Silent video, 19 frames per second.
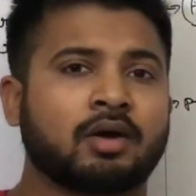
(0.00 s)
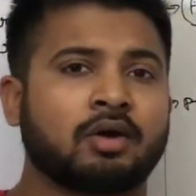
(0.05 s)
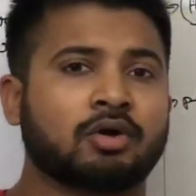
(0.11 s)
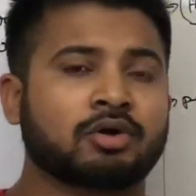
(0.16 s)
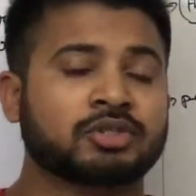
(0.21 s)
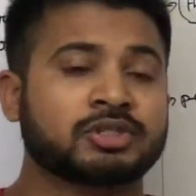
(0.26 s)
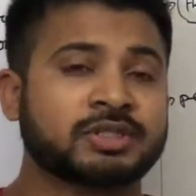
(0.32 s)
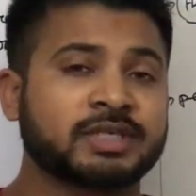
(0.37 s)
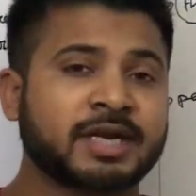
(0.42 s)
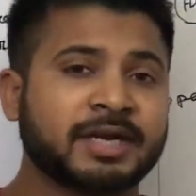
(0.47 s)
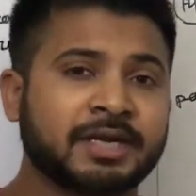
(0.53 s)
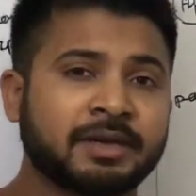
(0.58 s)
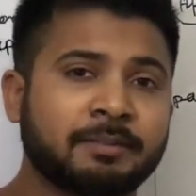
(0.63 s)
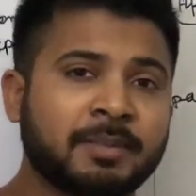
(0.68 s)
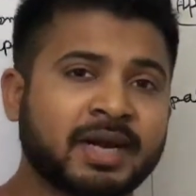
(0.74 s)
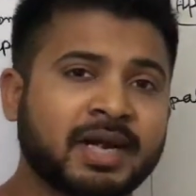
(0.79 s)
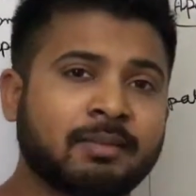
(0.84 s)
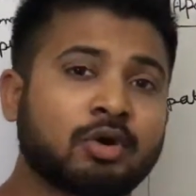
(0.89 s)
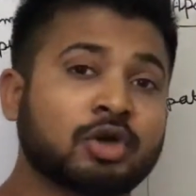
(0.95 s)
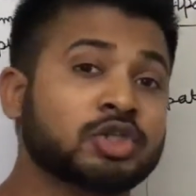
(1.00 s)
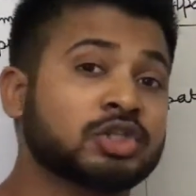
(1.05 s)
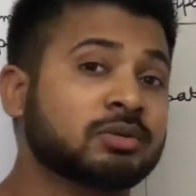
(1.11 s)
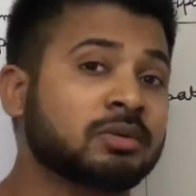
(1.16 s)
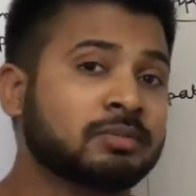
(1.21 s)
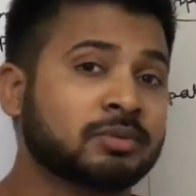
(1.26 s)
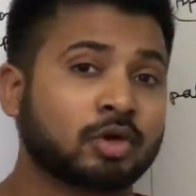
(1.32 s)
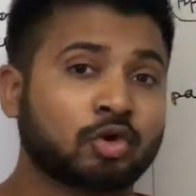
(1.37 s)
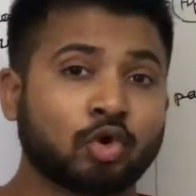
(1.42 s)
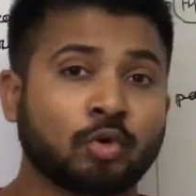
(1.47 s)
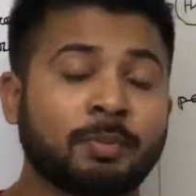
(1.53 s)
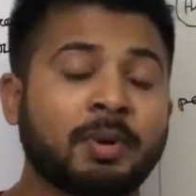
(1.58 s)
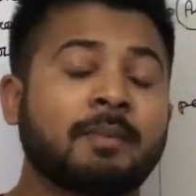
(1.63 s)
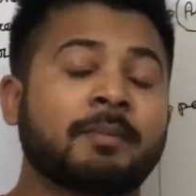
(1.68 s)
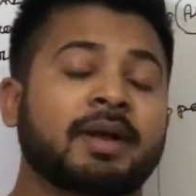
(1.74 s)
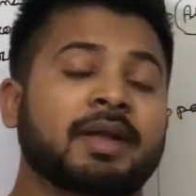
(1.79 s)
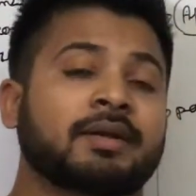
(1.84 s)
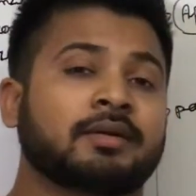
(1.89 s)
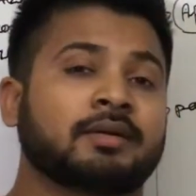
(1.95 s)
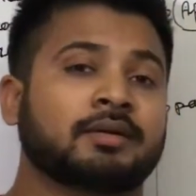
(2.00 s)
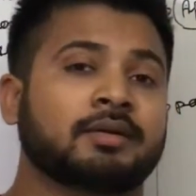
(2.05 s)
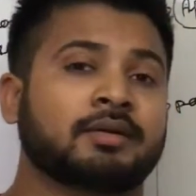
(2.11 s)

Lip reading: oxidative metabolism of the dopamine,